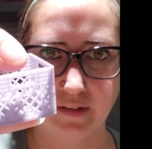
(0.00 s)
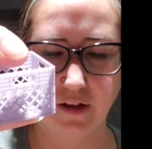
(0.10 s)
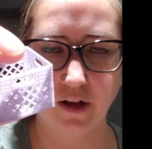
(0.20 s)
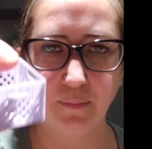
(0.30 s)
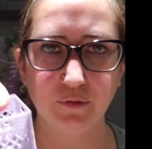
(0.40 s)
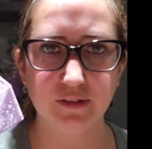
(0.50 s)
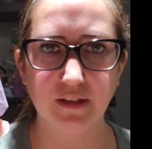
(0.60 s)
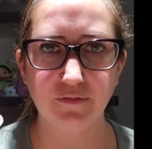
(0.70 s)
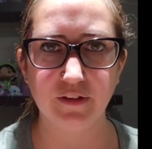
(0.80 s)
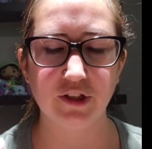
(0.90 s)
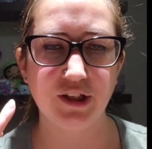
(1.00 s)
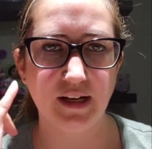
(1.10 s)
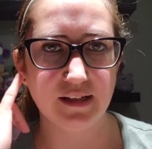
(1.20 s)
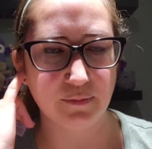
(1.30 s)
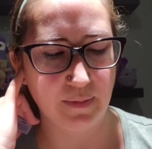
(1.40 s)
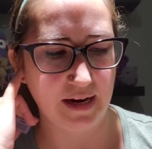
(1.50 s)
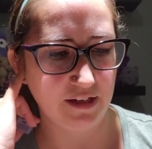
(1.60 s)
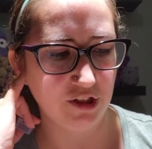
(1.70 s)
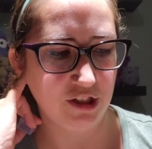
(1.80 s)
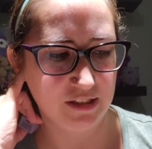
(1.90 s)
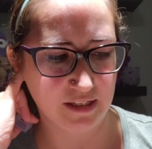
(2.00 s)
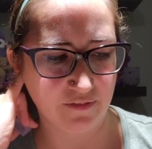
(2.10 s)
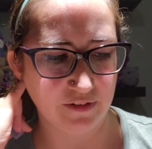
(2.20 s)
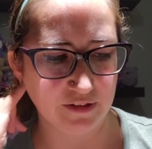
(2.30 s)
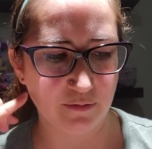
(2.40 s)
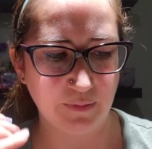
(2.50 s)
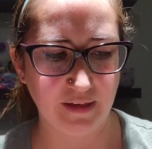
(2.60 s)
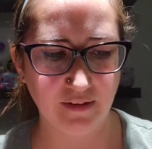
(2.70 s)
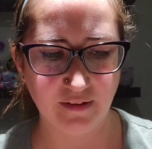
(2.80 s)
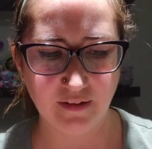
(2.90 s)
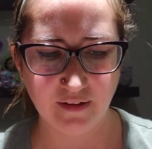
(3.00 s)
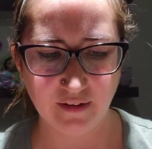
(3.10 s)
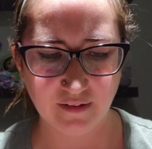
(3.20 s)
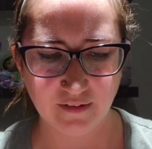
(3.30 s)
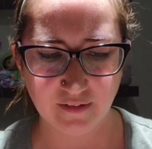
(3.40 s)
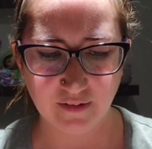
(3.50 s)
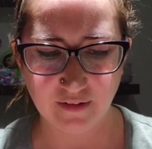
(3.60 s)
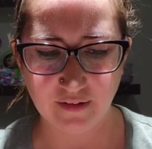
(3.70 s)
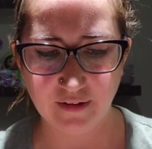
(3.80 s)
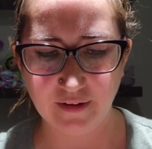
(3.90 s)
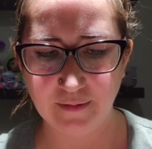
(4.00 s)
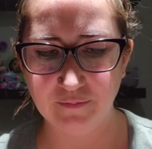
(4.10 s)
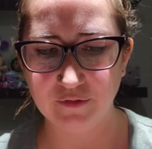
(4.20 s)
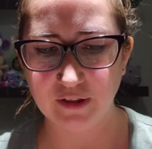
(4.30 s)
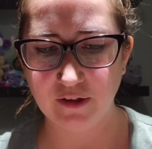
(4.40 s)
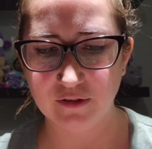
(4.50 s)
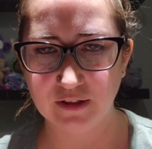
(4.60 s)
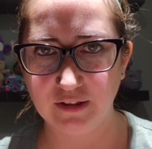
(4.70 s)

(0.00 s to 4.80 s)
A couple stuff that she has made, she's given to me. Here's a